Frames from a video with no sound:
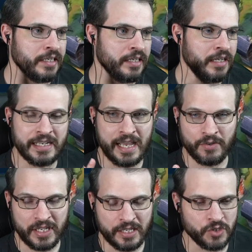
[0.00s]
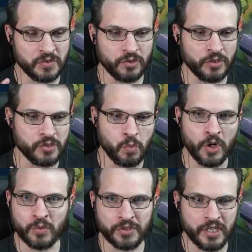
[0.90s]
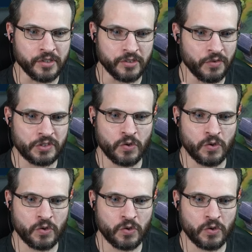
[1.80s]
Nowadays, you can only do one or the other. You know,